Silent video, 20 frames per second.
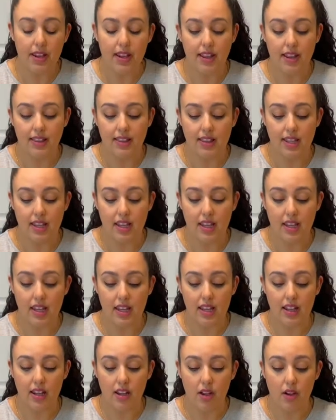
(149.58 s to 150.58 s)

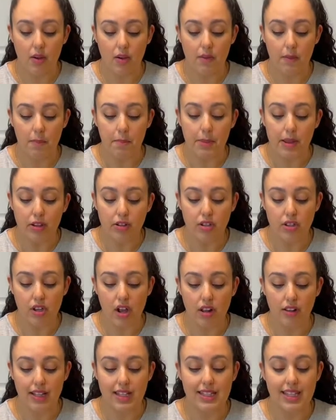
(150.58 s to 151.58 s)
the milk
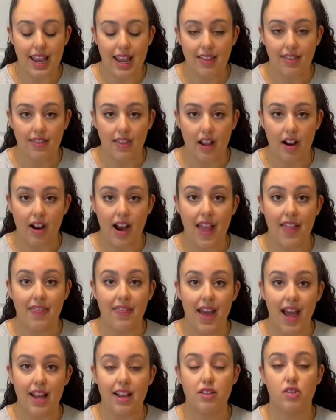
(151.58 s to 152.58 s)
solids in there, and
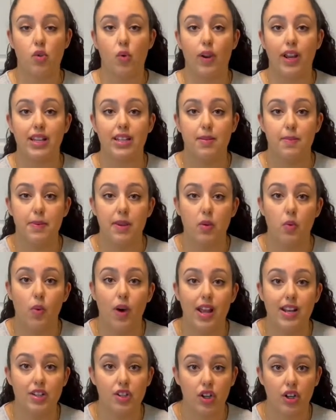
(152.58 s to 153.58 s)
that is going to be
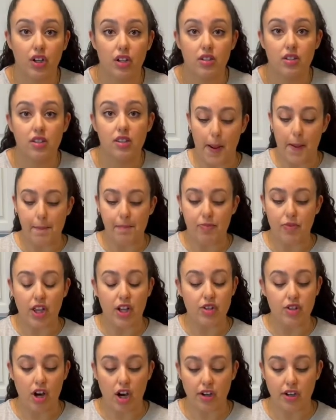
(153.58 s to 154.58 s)
what turns a
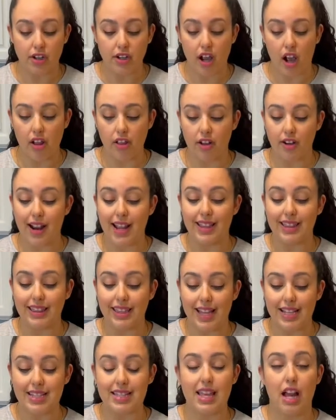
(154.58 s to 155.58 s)
darker color and
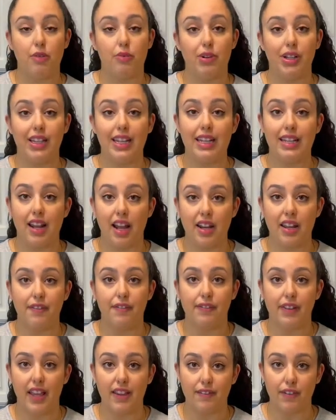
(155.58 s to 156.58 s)
lends that really nutty
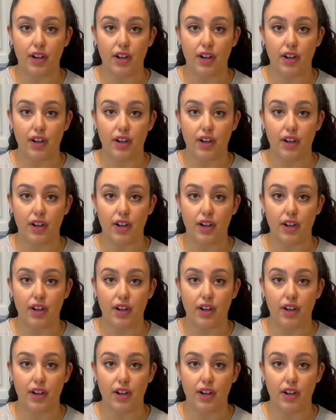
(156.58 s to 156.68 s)
flavor.